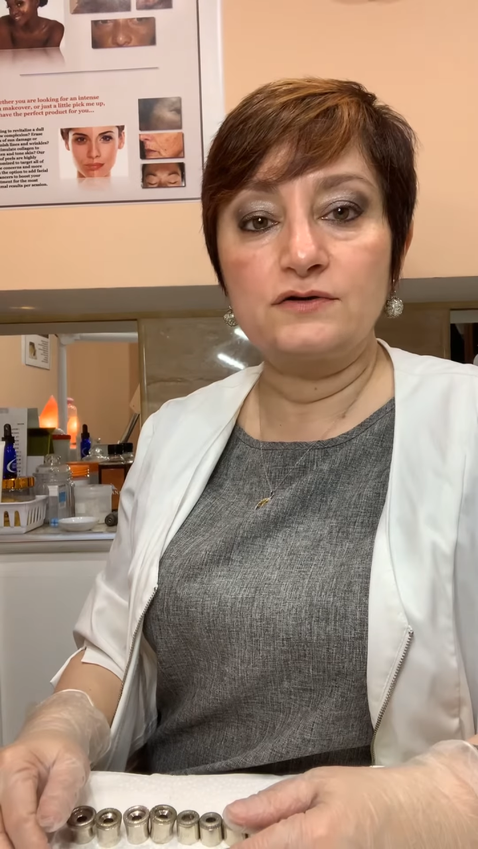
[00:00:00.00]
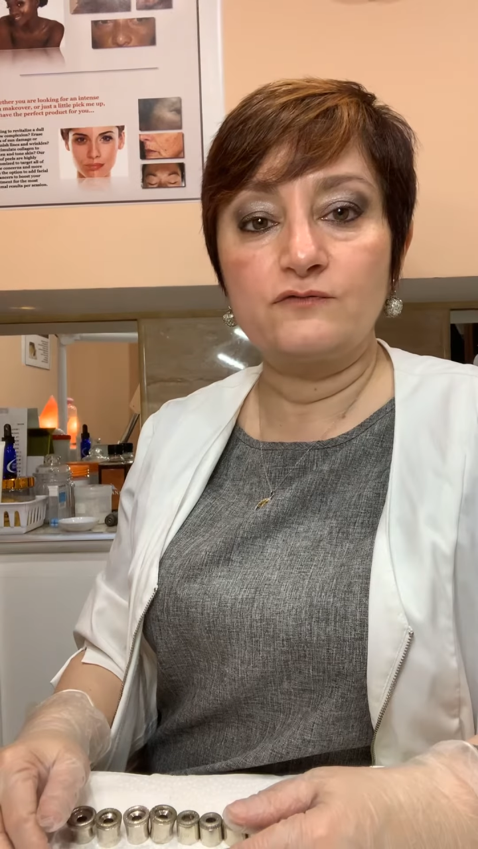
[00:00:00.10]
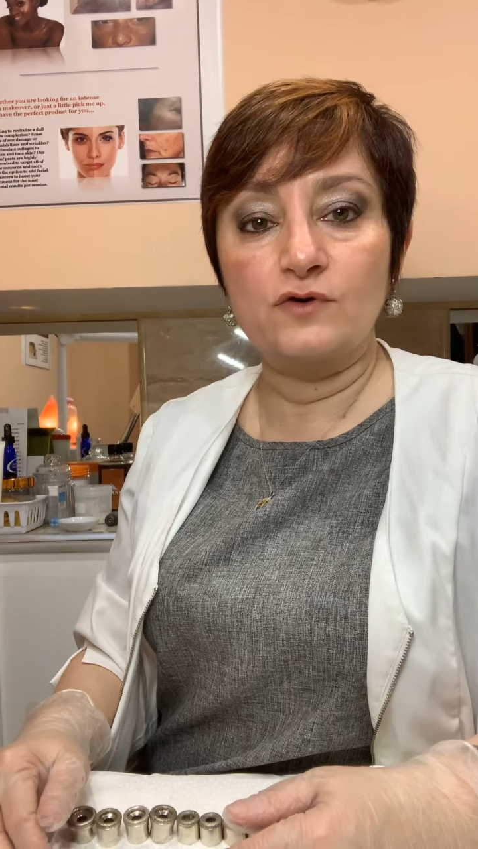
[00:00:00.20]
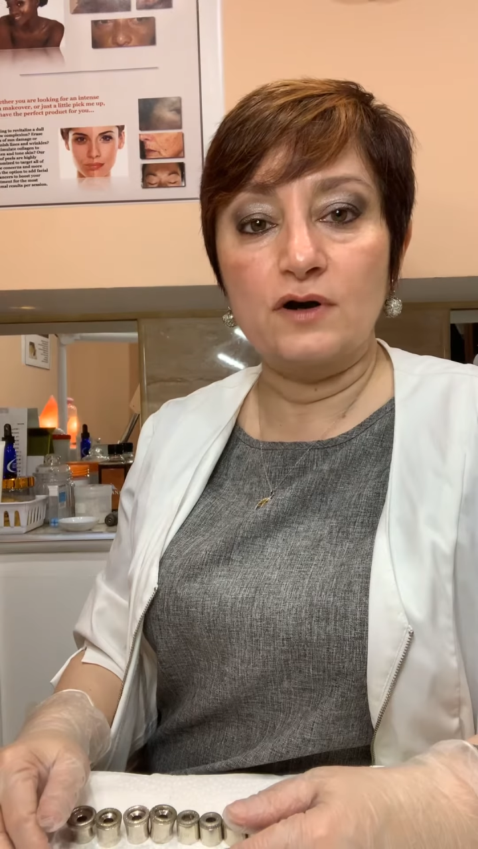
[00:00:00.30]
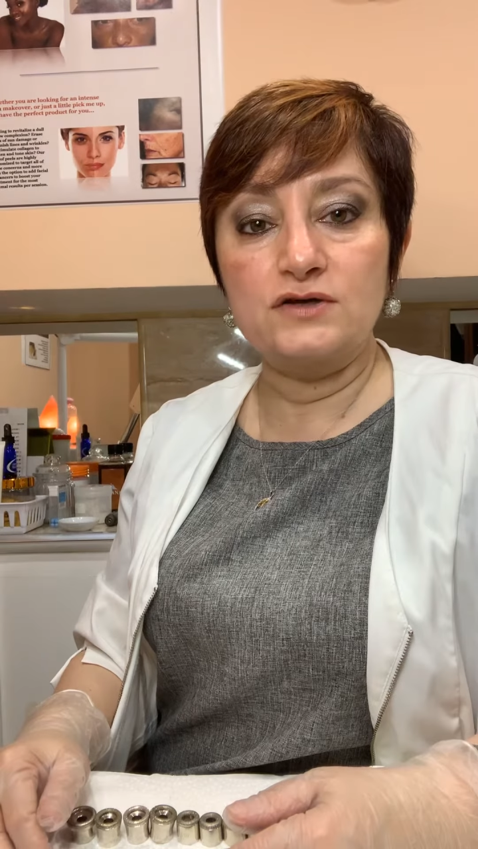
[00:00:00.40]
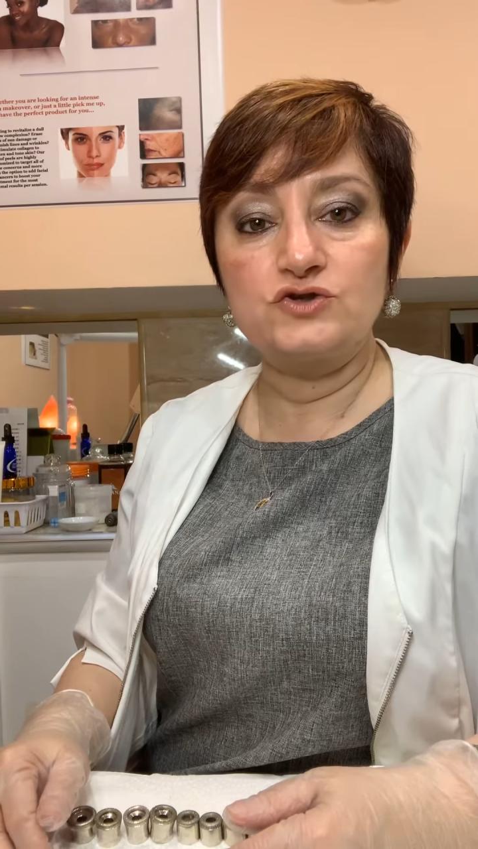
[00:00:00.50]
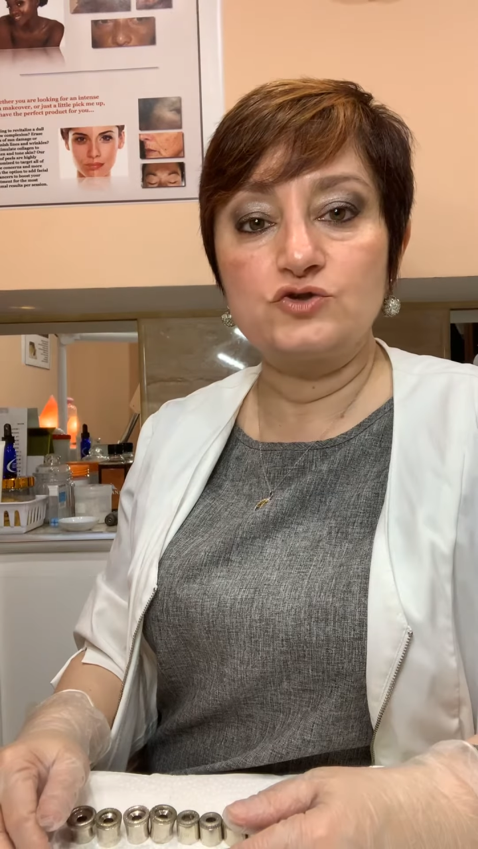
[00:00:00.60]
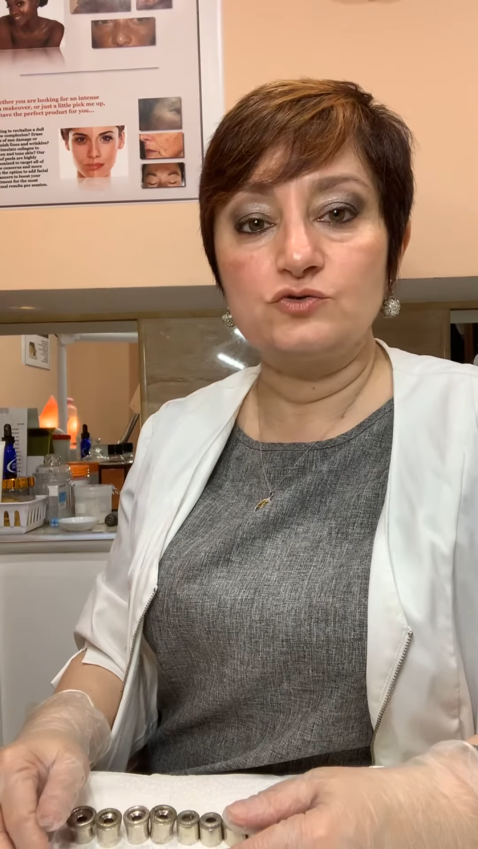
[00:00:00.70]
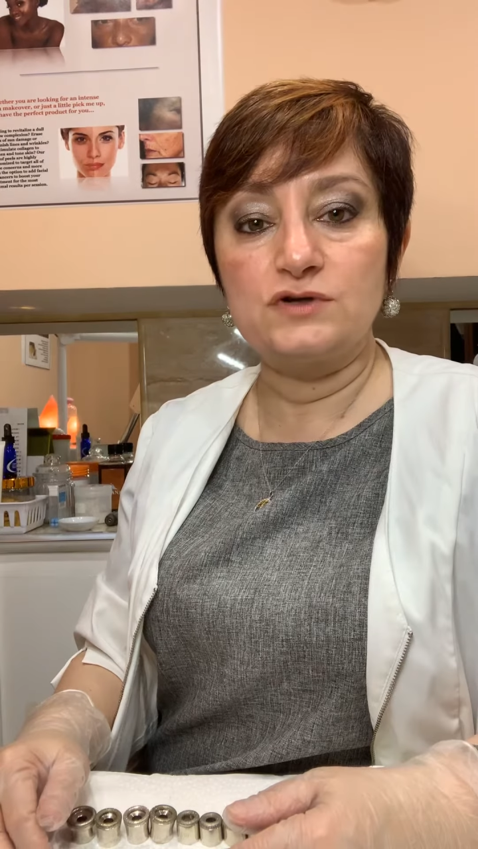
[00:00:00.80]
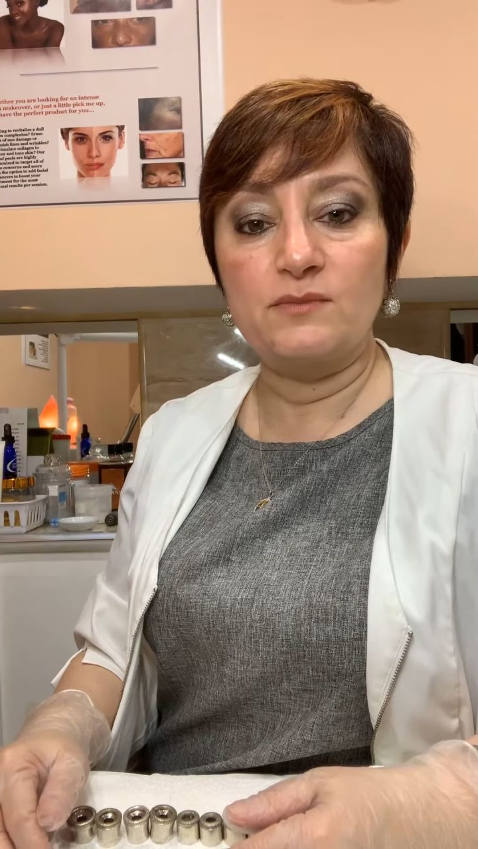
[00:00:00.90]
for us
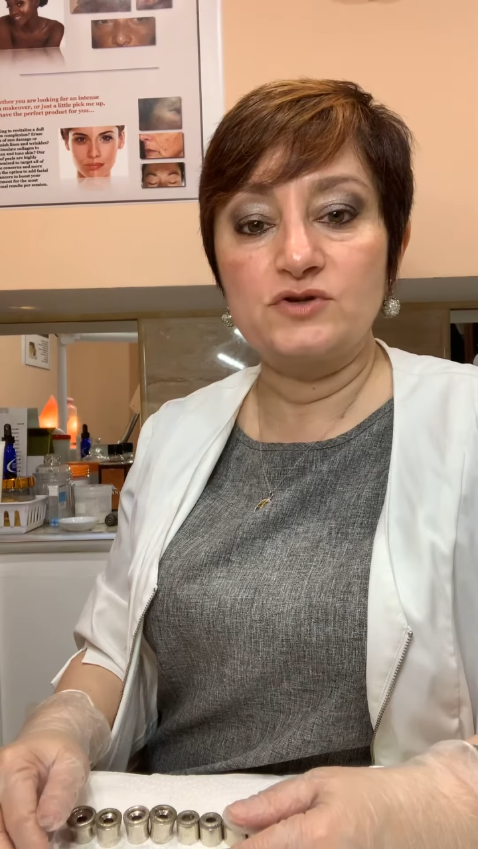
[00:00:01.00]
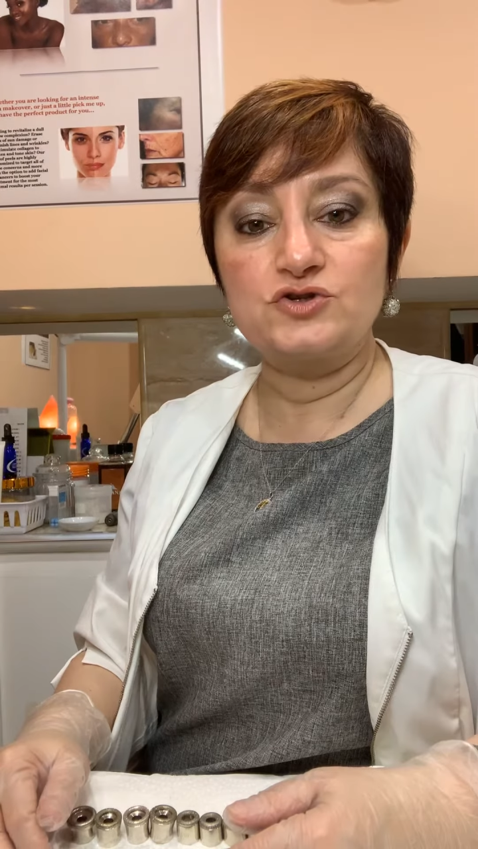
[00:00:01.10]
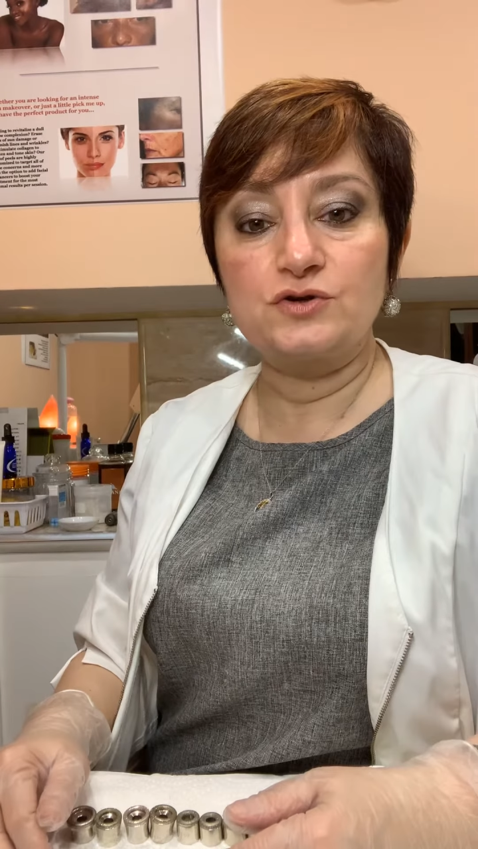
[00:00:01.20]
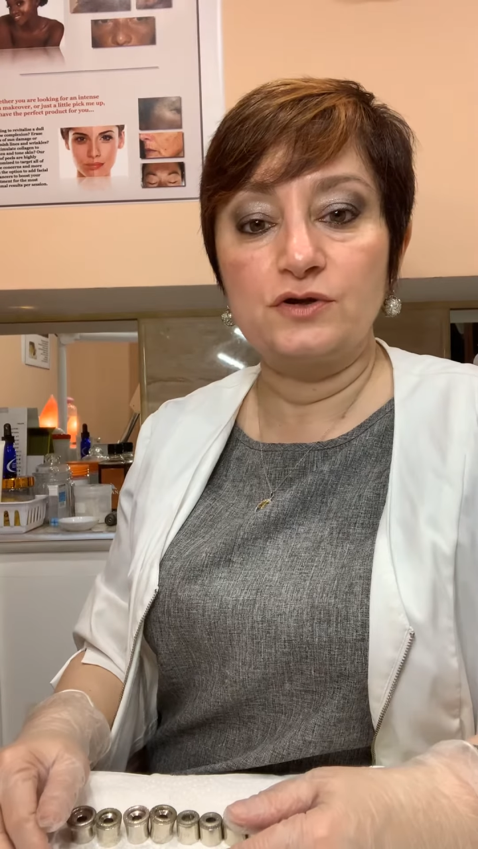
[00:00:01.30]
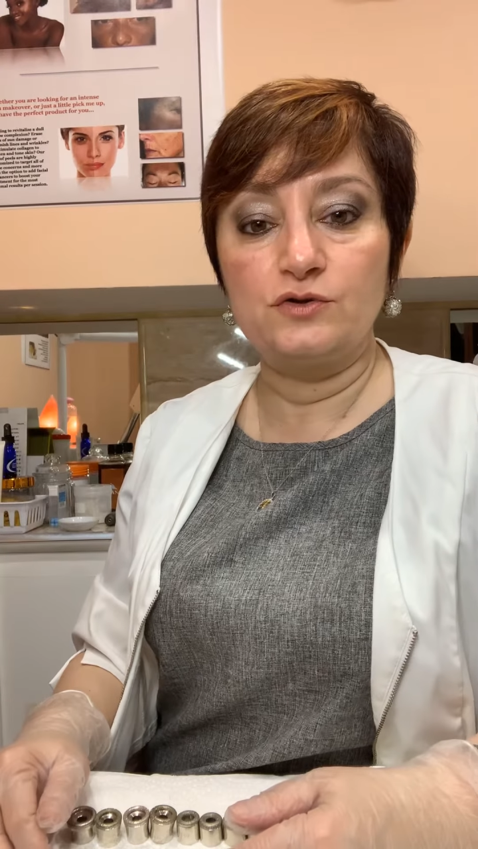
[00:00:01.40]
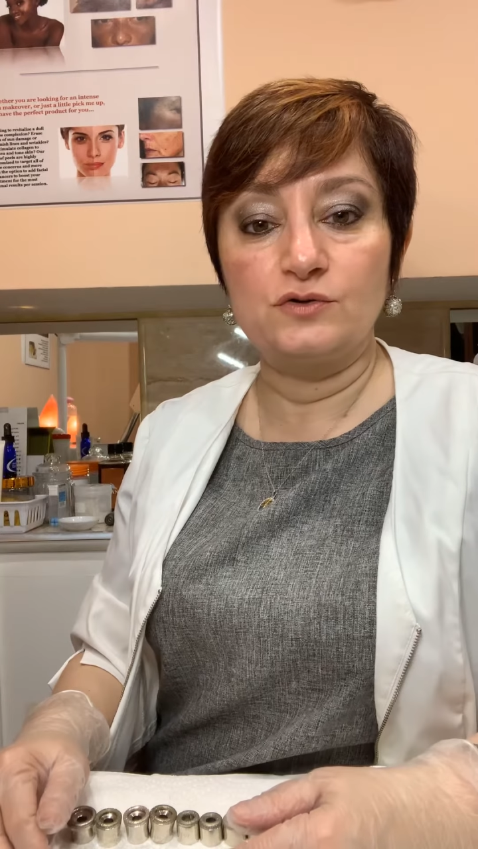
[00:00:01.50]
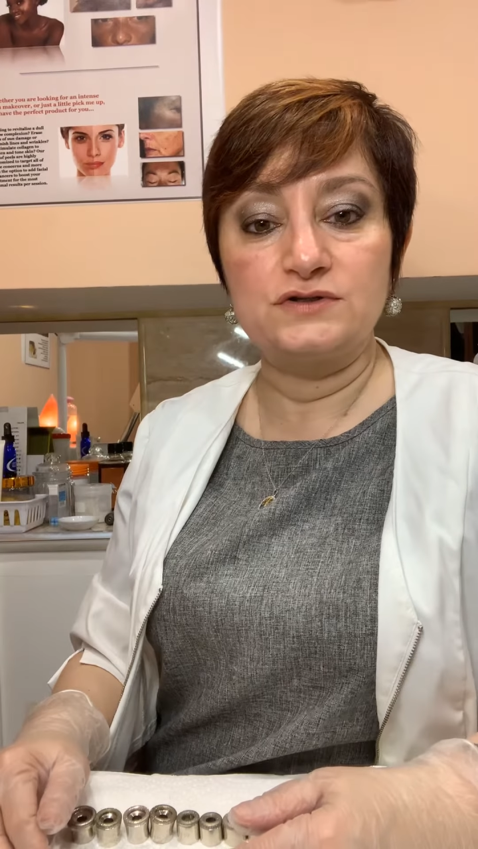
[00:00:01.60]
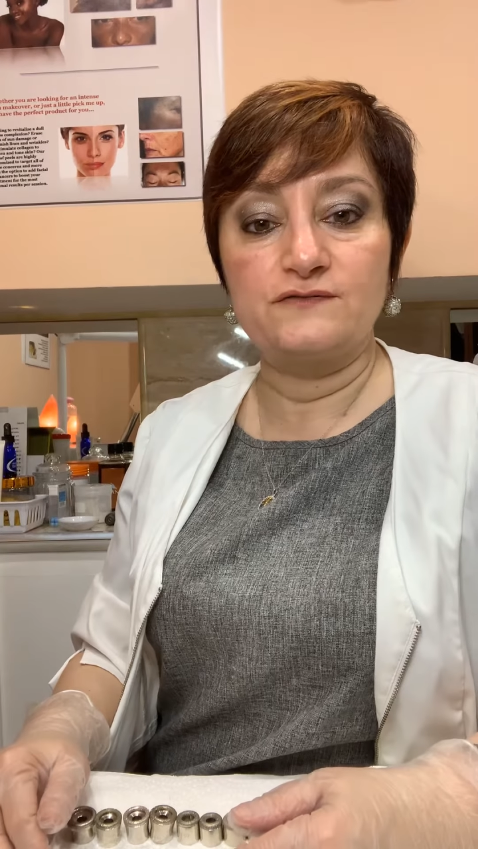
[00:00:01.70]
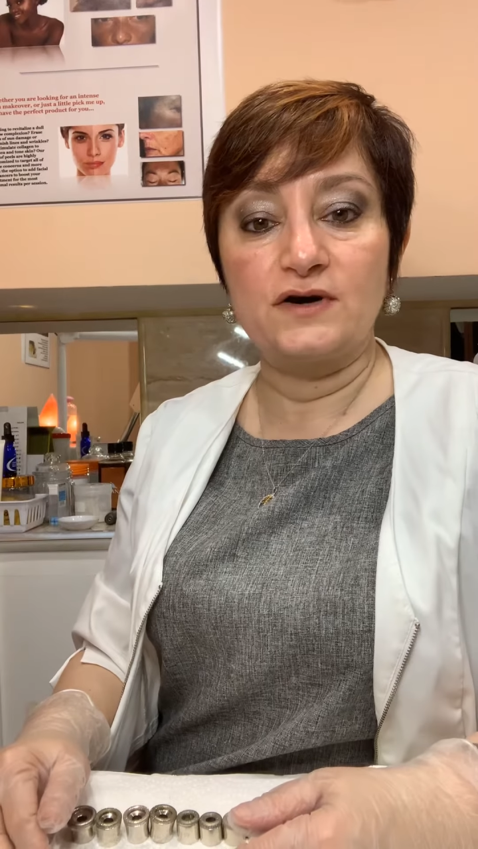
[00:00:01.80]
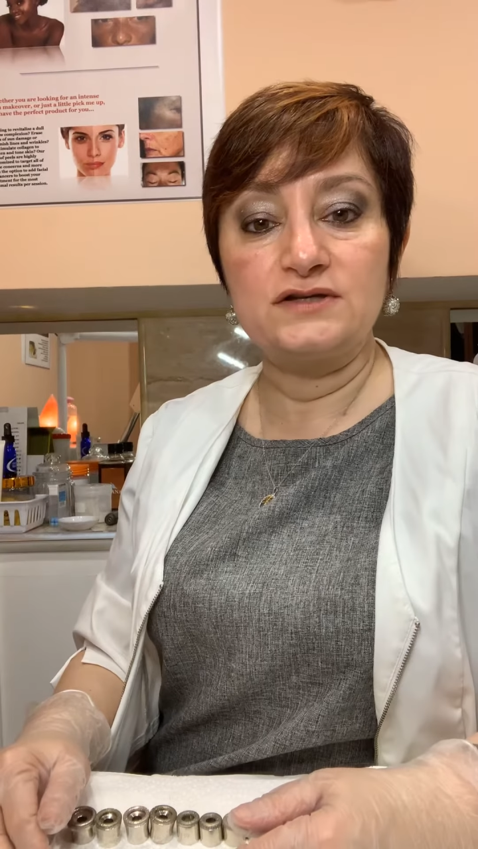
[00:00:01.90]
to demonstrate your
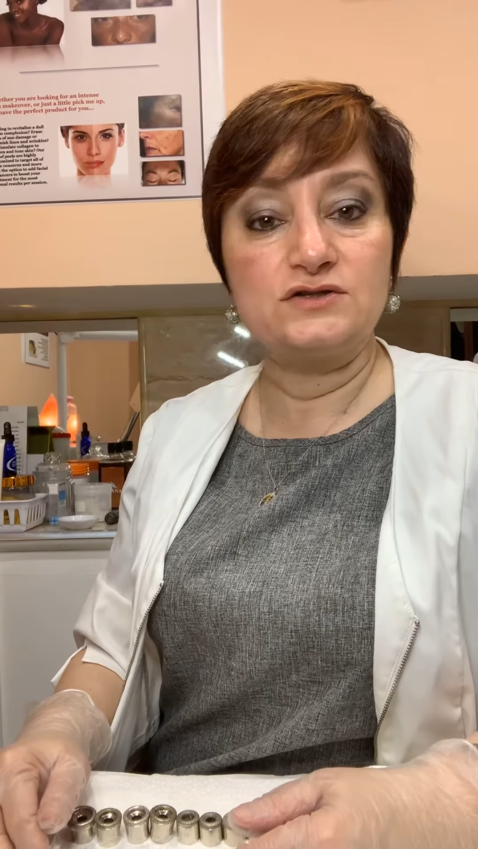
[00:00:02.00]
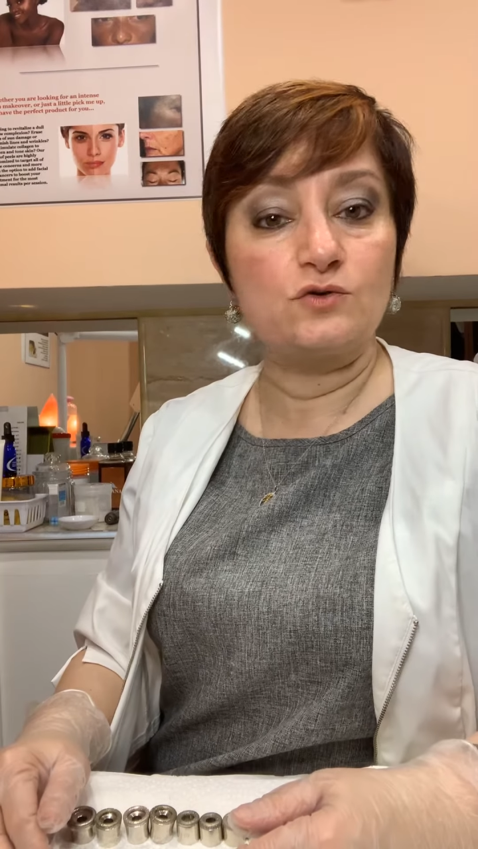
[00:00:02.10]
device,